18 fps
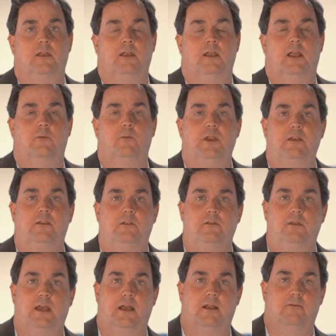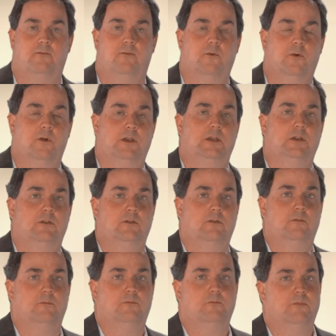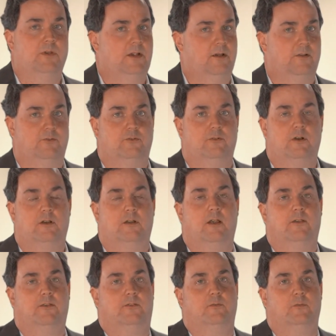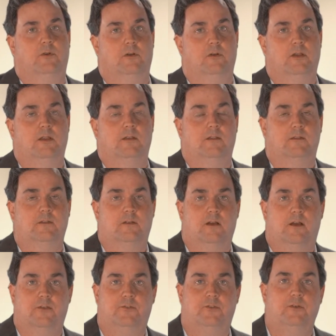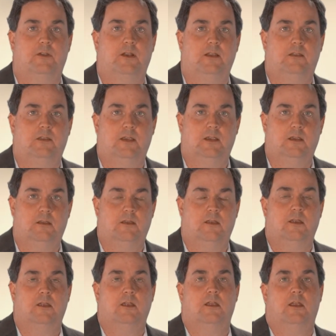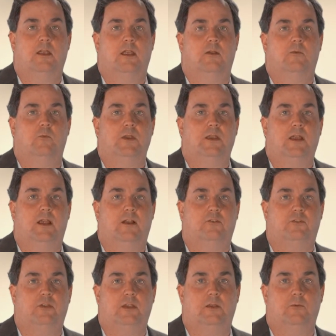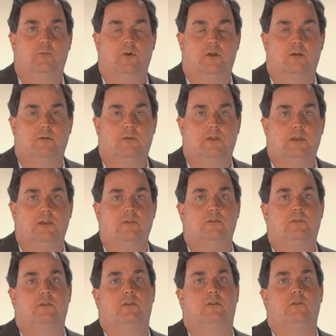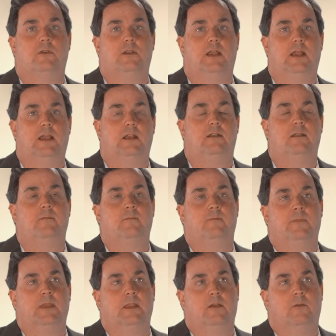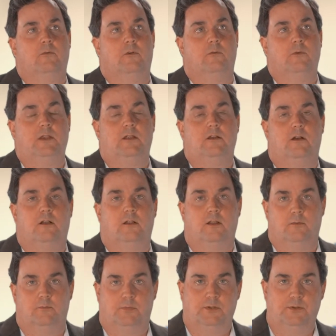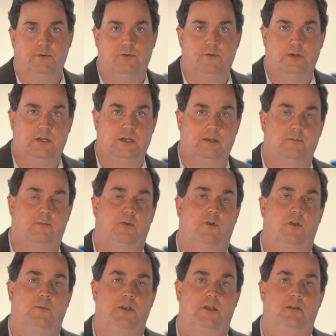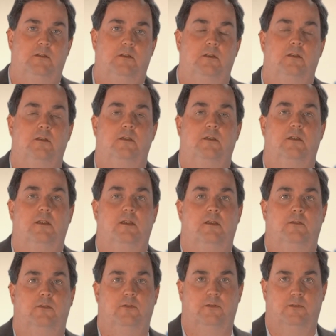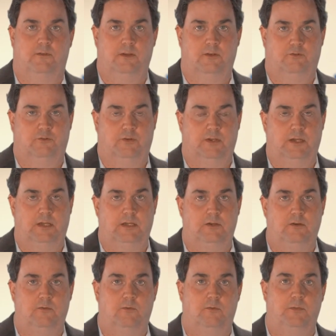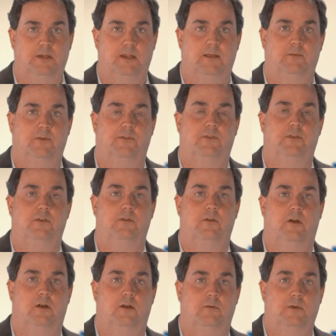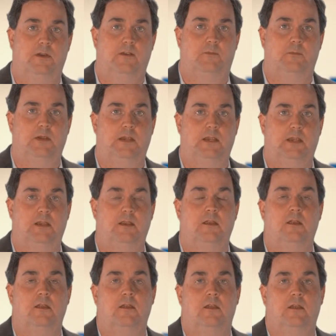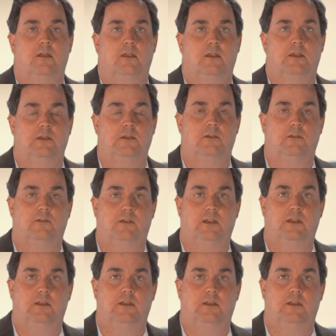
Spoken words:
And we do that for you because you're our customer. It doesn't cost you anything, and we actually can work with you to create what we call a blue-green deployment. And so essentially, you will be able to always be using